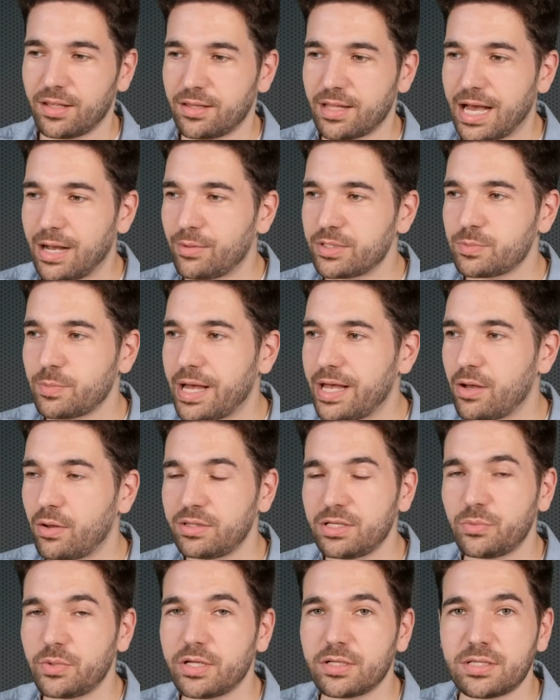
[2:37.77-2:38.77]
That was my
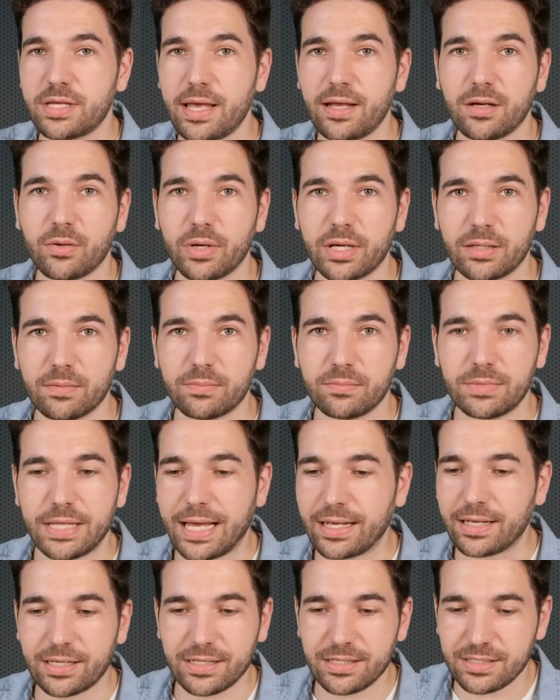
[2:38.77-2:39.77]
only real takeaway.
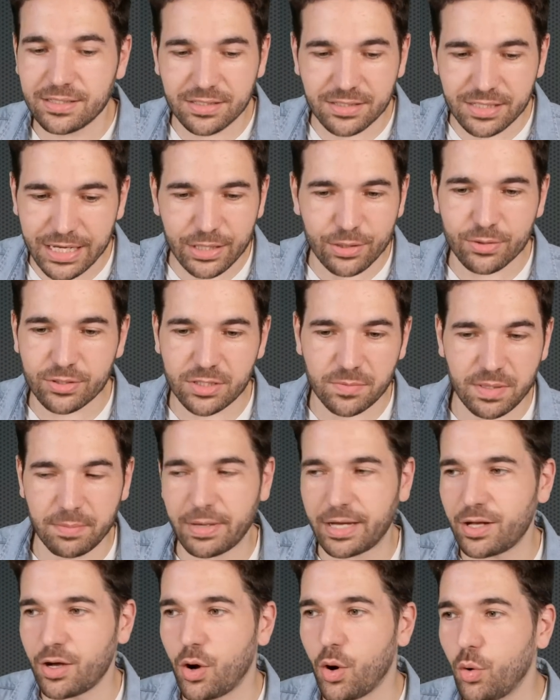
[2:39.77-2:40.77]
That continues to be
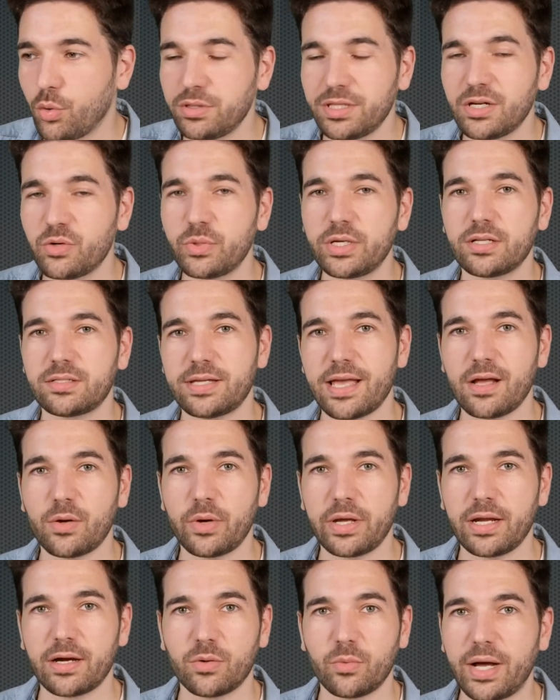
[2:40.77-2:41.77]
my only real
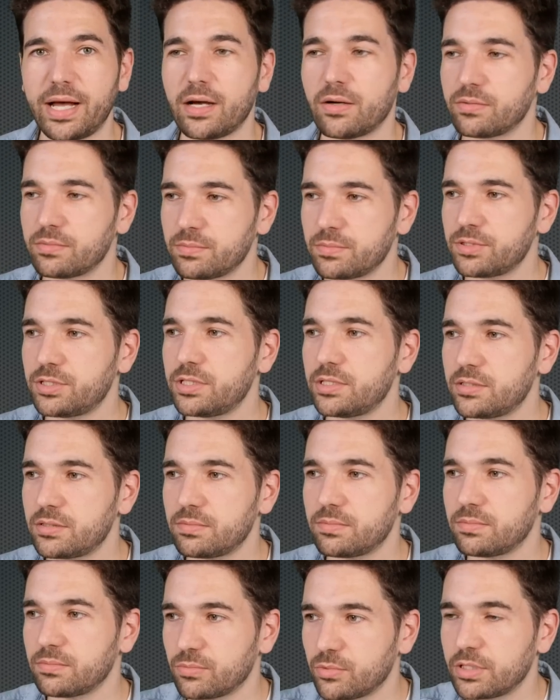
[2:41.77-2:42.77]
takeaway here. Wow,
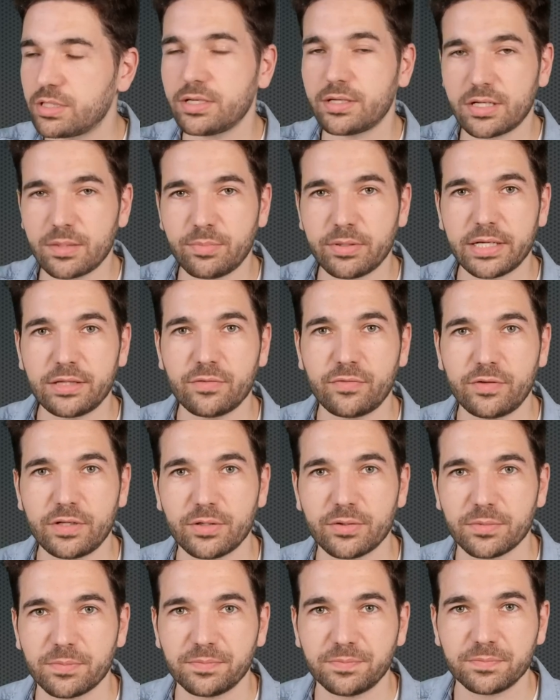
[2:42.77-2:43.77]
she's really good at playing the
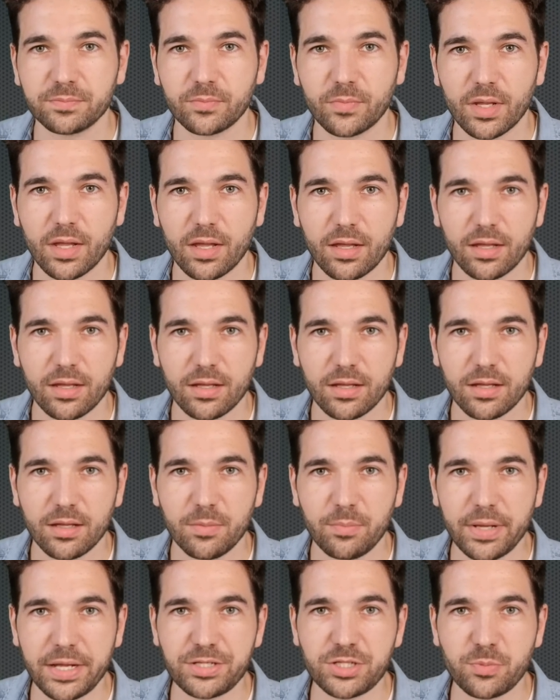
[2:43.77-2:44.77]
flute.
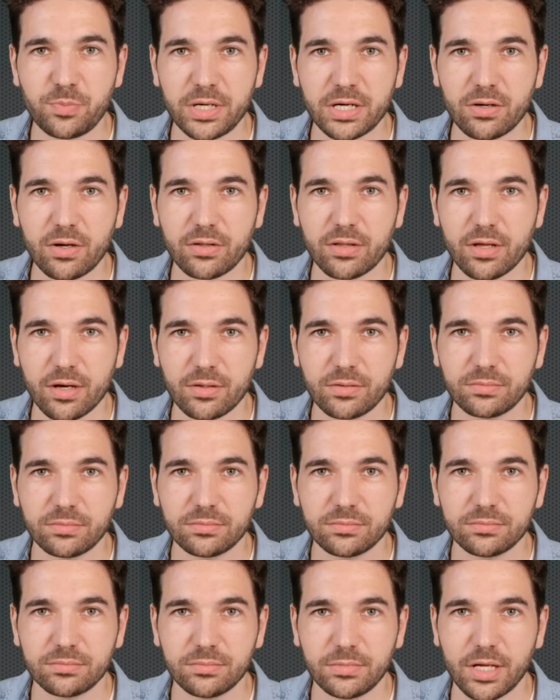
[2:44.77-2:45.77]
Ben Shapiro, though,
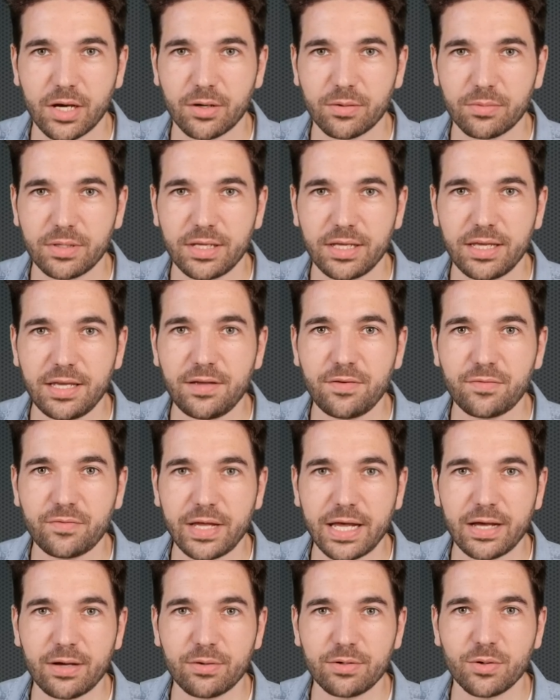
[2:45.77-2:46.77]
no, he
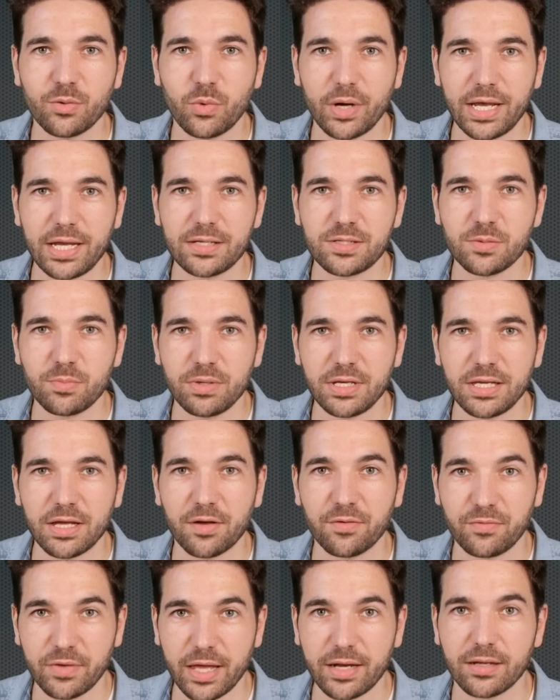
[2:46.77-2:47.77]
found a way to
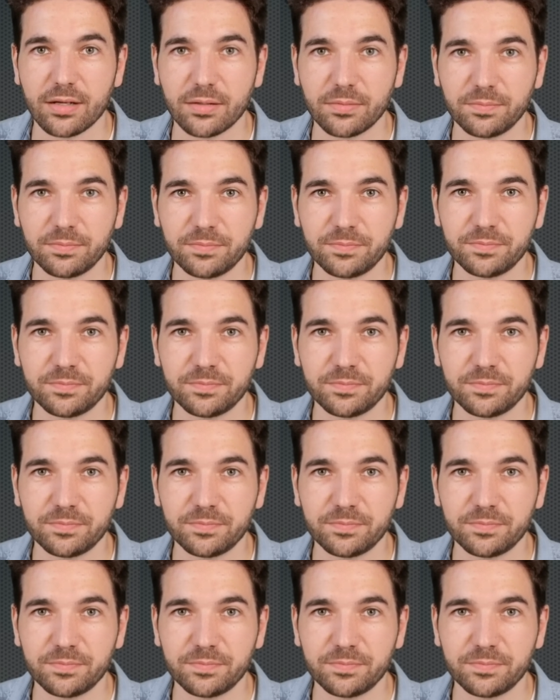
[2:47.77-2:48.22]
be offended.